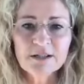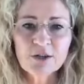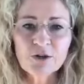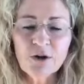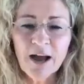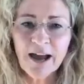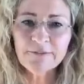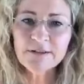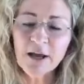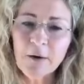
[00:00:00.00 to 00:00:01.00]
So you
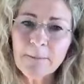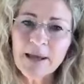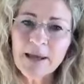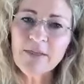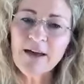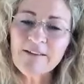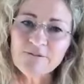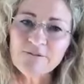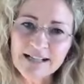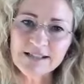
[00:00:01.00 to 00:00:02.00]
have to now be that
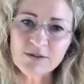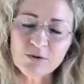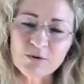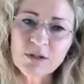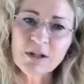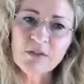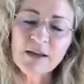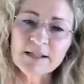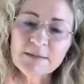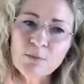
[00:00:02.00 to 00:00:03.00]
vessel
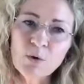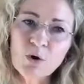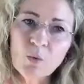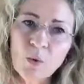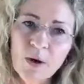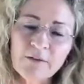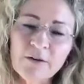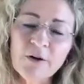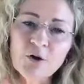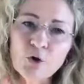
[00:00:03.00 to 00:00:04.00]
that is more aware
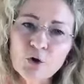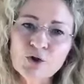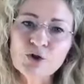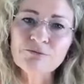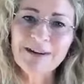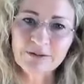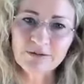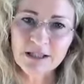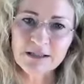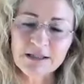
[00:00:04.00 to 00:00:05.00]
of your
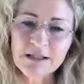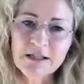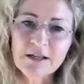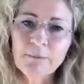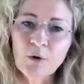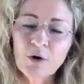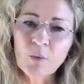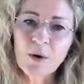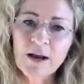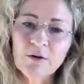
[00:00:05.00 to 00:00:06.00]
surroundings, more
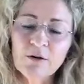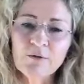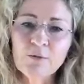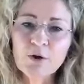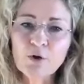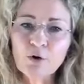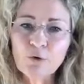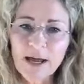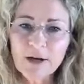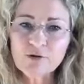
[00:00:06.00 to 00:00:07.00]
aware of what your
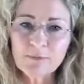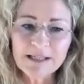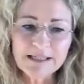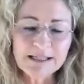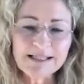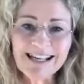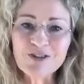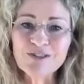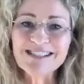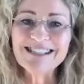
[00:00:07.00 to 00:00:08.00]
natural ability is, that
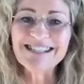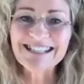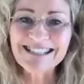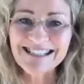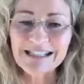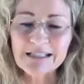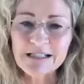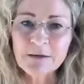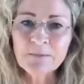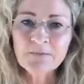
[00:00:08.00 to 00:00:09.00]
your senses,